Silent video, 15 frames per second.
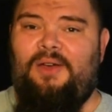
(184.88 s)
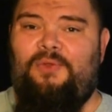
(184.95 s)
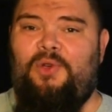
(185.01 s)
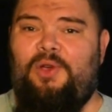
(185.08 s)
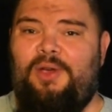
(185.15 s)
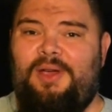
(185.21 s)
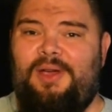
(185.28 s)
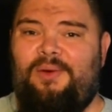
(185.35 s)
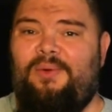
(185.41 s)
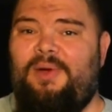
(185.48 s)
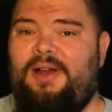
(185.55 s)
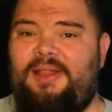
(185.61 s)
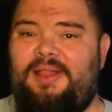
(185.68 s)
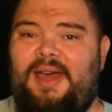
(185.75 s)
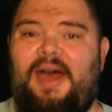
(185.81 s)
If you can get
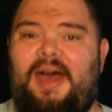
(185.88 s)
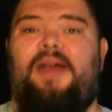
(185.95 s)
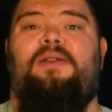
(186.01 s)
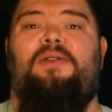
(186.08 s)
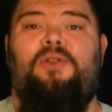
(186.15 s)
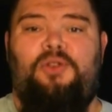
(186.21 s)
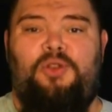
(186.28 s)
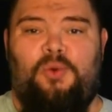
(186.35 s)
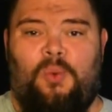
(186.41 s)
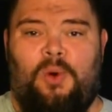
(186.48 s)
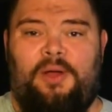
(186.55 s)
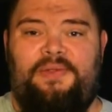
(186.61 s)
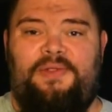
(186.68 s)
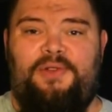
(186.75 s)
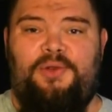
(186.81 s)
rid of that, you
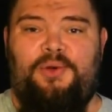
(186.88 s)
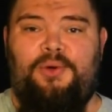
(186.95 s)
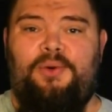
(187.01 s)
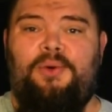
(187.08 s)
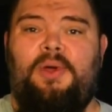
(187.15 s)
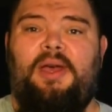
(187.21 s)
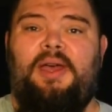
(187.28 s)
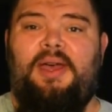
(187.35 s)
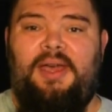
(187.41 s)
want to.